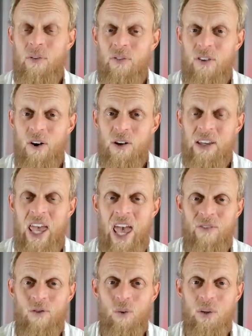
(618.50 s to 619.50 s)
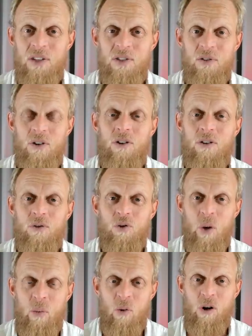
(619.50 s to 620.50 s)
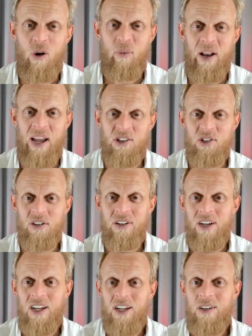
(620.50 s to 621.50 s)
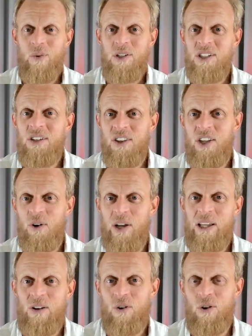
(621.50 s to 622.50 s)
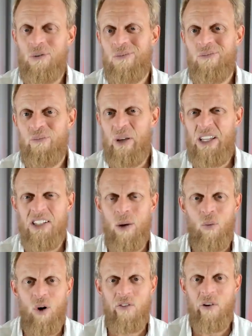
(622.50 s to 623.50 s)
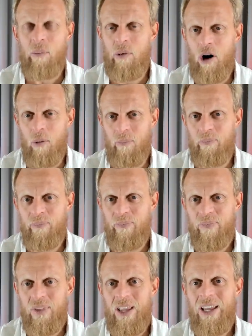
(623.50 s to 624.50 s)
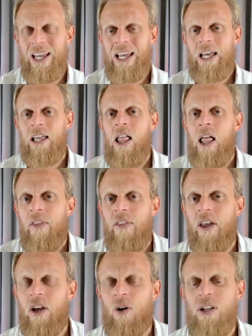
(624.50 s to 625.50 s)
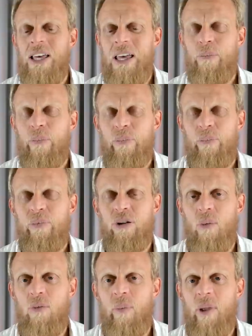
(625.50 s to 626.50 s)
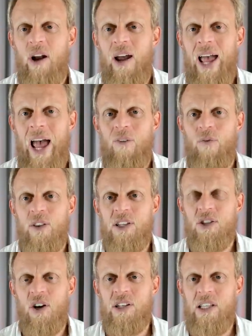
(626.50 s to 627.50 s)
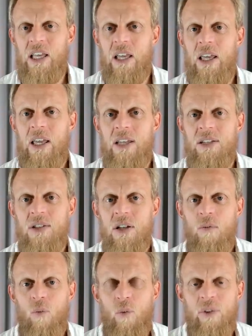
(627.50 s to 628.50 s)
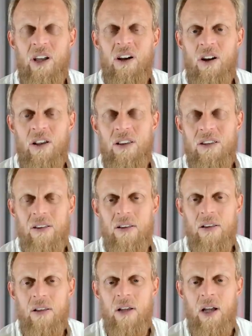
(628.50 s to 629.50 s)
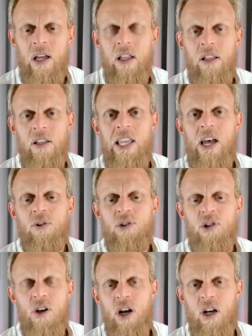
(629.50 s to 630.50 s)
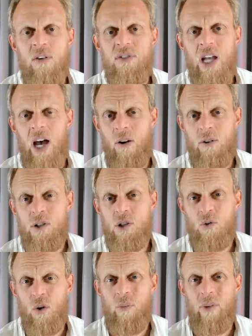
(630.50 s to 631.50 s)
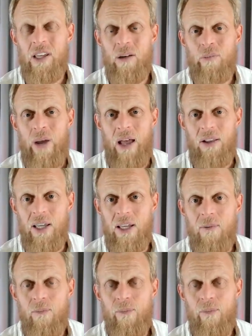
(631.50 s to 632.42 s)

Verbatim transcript: be very careful with this triple combination, which in theory could be somewhat of a bomb. The clear problem that I have with this idea is the, the alternatives are extremely compelling.